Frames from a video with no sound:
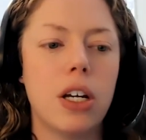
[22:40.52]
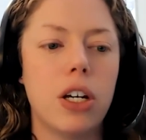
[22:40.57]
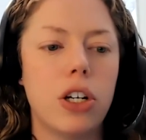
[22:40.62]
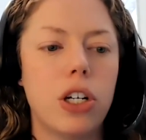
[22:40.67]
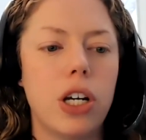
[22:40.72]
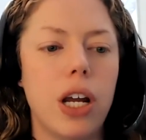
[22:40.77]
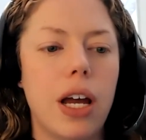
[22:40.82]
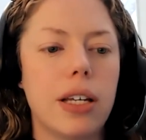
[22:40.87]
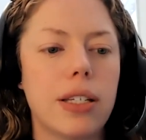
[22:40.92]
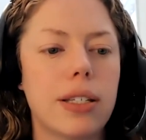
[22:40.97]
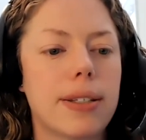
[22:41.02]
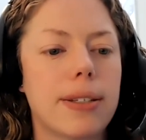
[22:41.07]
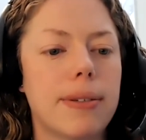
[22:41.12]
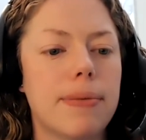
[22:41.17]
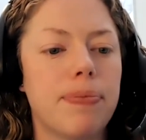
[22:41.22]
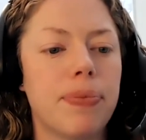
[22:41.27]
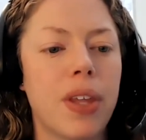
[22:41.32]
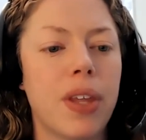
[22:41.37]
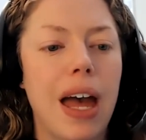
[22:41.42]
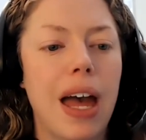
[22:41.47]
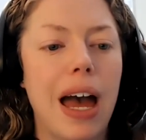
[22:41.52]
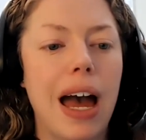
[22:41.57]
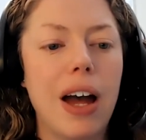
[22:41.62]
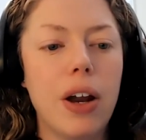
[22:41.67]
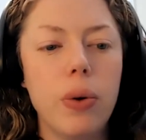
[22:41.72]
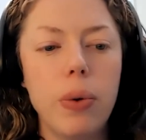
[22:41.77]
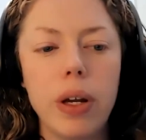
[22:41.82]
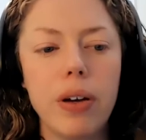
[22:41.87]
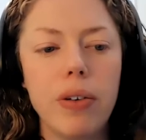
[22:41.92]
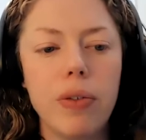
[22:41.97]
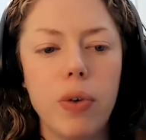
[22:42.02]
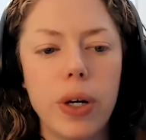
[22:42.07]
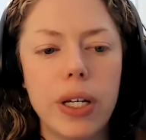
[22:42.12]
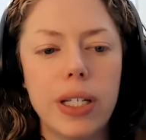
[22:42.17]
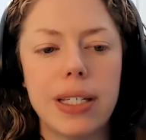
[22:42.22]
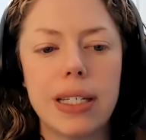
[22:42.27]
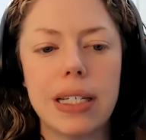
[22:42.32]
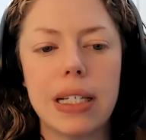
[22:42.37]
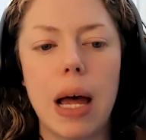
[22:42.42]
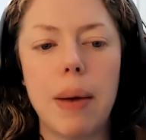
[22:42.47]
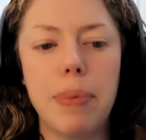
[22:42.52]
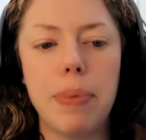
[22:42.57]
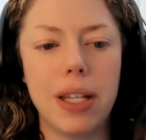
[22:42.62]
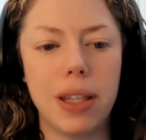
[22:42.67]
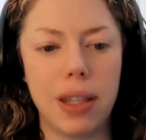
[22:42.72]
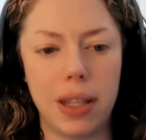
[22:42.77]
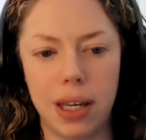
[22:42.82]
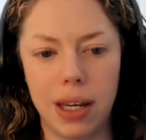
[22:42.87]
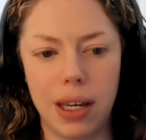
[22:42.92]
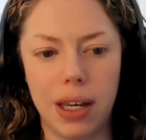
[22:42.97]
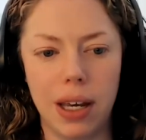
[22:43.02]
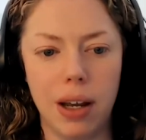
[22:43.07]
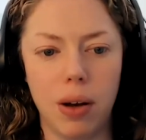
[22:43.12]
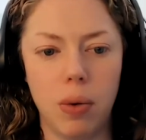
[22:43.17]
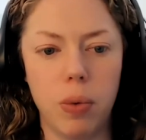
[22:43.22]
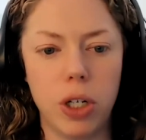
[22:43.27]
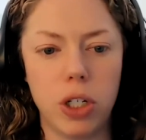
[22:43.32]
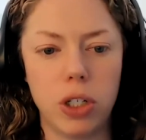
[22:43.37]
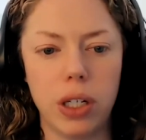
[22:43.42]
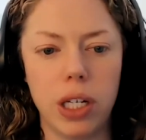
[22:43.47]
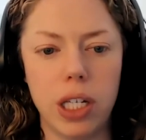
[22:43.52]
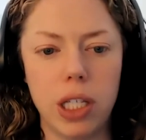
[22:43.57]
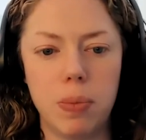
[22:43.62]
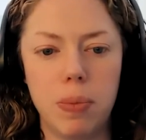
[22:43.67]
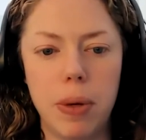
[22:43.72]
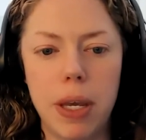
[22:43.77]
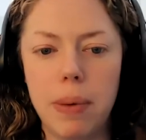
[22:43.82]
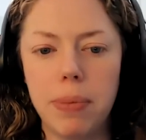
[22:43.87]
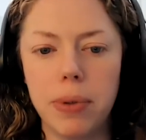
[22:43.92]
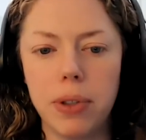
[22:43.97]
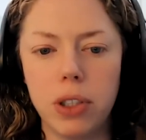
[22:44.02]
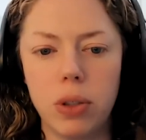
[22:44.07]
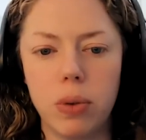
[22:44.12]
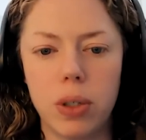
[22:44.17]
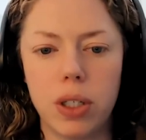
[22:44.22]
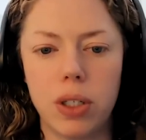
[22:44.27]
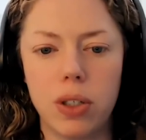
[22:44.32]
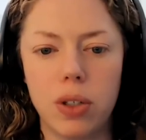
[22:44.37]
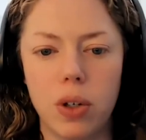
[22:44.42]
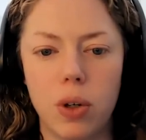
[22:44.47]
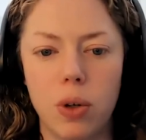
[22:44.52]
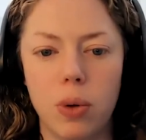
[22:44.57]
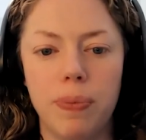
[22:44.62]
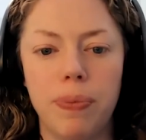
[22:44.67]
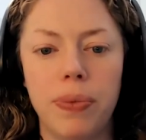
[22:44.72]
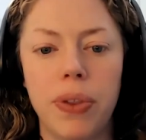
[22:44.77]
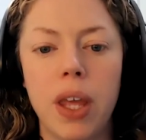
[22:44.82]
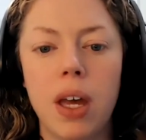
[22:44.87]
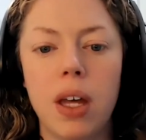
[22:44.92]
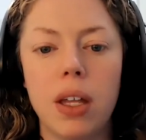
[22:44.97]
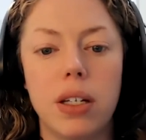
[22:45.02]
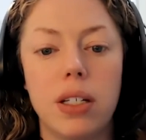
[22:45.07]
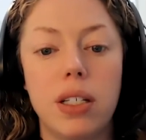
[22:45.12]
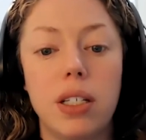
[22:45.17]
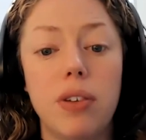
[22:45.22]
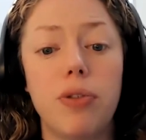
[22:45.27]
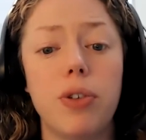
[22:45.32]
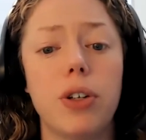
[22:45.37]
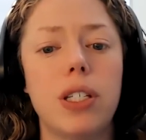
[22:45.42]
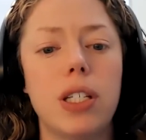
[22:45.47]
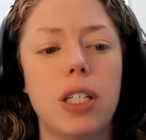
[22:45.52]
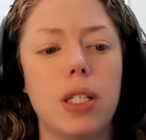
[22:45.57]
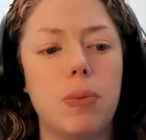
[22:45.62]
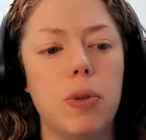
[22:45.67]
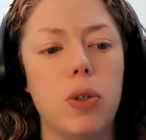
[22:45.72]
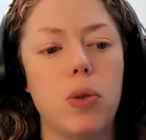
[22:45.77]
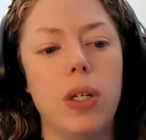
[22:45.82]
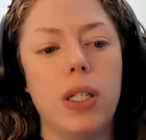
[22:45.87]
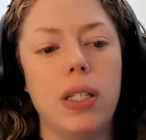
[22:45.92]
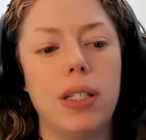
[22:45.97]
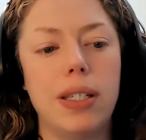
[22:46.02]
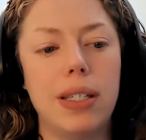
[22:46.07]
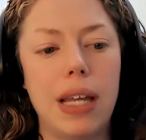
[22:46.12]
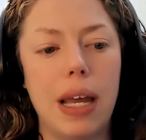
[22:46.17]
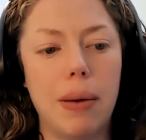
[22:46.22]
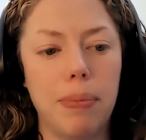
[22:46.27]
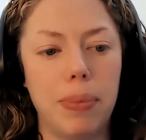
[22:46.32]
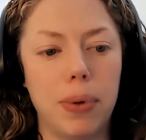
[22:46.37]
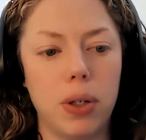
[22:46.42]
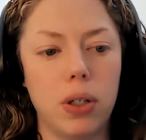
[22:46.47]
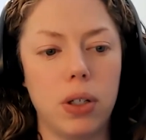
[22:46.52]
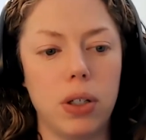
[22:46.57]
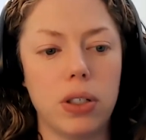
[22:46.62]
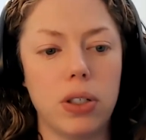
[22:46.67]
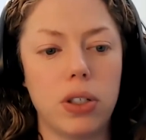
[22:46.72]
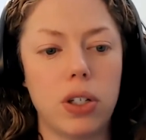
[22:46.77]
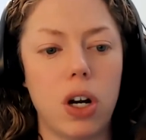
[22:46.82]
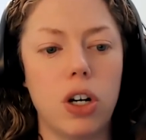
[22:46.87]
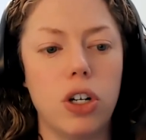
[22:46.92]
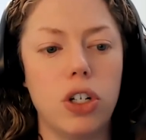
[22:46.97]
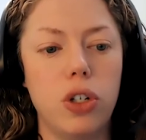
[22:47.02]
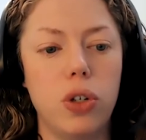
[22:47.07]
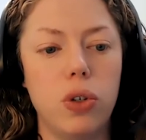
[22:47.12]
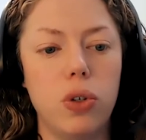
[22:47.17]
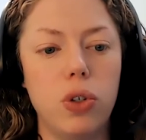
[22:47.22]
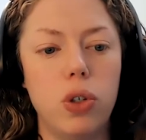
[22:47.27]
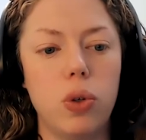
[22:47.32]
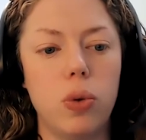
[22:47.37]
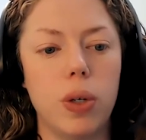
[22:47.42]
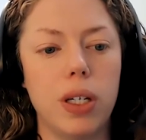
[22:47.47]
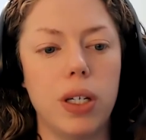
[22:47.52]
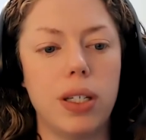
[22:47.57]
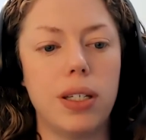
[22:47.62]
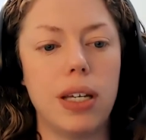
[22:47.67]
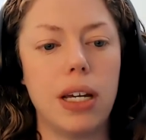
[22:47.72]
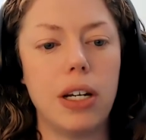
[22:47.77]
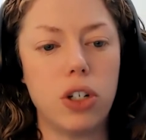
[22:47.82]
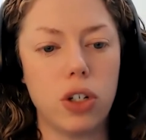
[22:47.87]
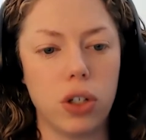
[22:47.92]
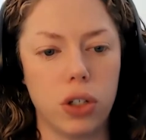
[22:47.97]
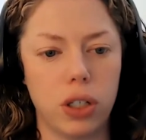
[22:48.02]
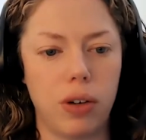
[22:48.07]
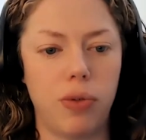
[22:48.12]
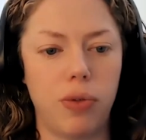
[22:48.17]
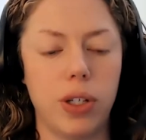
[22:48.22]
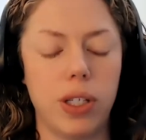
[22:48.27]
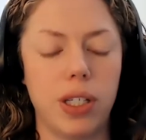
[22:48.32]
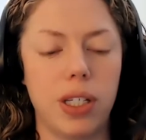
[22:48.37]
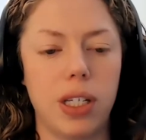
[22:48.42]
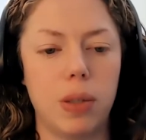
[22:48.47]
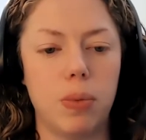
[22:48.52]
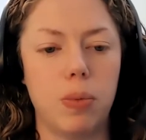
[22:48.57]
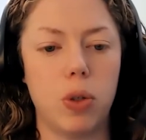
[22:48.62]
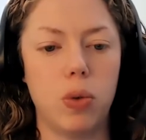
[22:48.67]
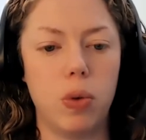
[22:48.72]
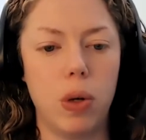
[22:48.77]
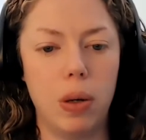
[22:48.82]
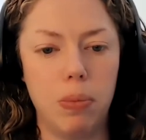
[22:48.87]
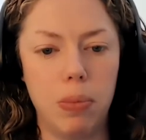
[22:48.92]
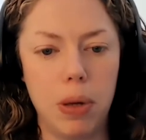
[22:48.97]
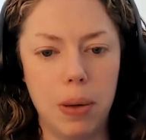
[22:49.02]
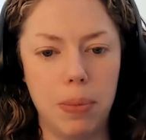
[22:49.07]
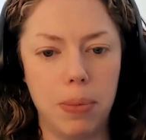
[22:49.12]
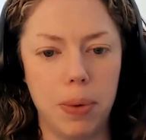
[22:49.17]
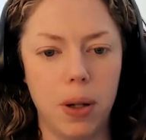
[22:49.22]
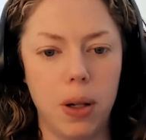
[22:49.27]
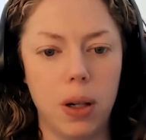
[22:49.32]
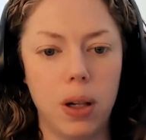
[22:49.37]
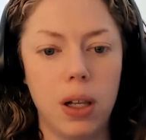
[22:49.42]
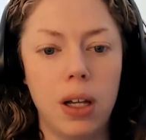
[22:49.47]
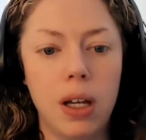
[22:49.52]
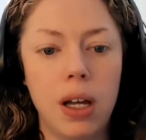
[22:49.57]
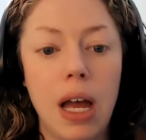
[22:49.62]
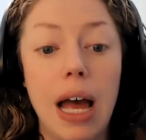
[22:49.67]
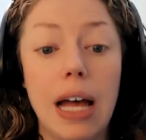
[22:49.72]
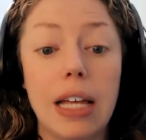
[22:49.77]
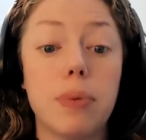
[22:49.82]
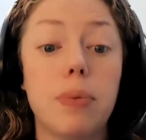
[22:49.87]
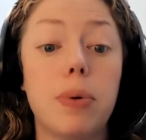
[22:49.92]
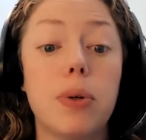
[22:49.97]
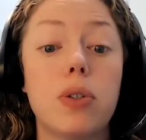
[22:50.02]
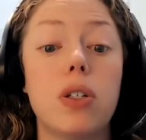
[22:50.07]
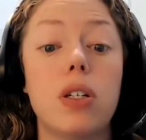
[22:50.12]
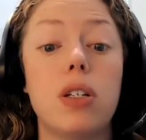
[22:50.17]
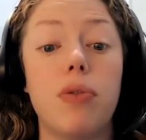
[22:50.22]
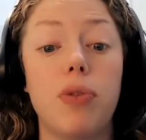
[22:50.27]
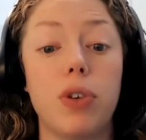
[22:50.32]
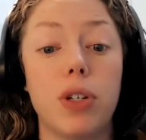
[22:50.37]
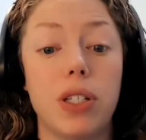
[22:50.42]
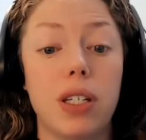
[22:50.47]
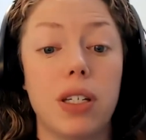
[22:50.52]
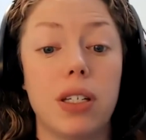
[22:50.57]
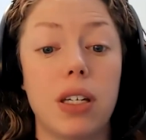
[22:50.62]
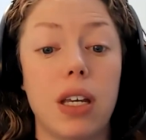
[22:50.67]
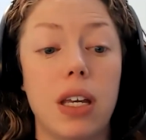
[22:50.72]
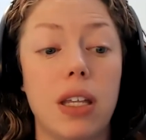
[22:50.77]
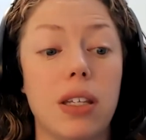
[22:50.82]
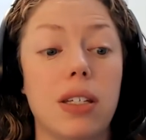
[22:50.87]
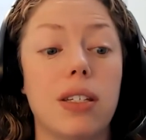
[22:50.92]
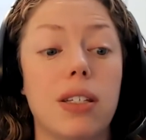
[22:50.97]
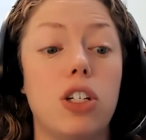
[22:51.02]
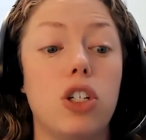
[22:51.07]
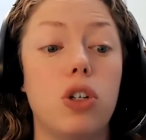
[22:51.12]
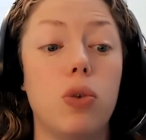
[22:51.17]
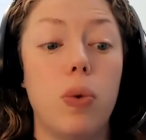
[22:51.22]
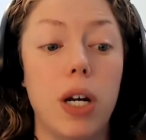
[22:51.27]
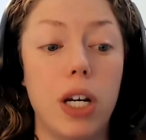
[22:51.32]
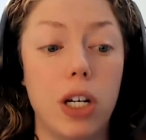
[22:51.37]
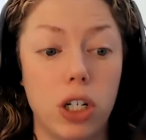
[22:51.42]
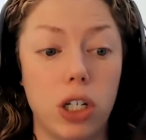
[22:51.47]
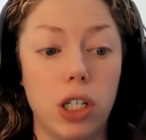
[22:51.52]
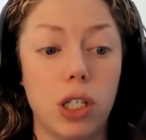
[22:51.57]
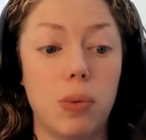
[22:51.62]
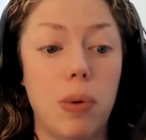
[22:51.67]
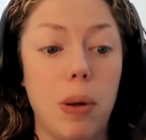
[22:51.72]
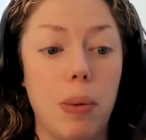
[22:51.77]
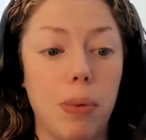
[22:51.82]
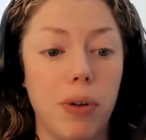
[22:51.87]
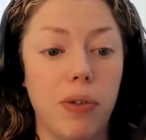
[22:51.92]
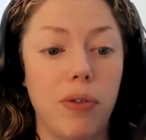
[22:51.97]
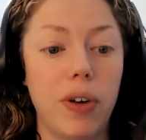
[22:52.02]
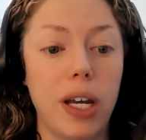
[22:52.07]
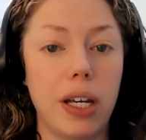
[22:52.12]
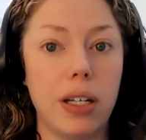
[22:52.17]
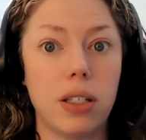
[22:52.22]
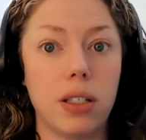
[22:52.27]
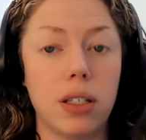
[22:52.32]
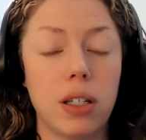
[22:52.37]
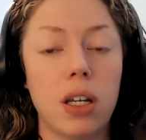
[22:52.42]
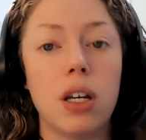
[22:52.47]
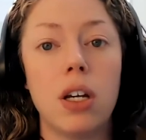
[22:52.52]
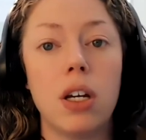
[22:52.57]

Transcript: She asks, how do we avoid sloppy thinking, which leads people to assume the differences between samples are due to essential differences between people, as opposed to differences in the situations people face?